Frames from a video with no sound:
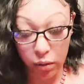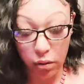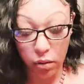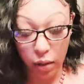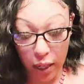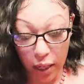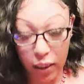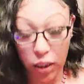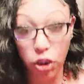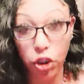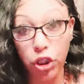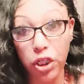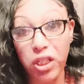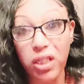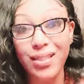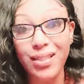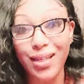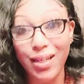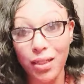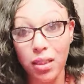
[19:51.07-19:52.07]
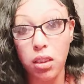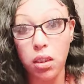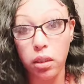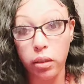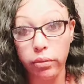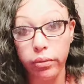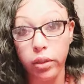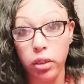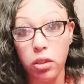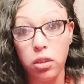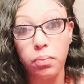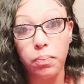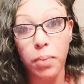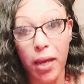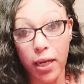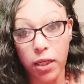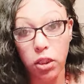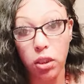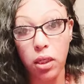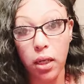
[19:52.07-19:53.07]
okay this shit is getting serious
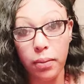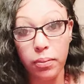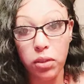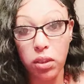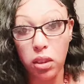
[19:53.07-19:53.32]
page of cups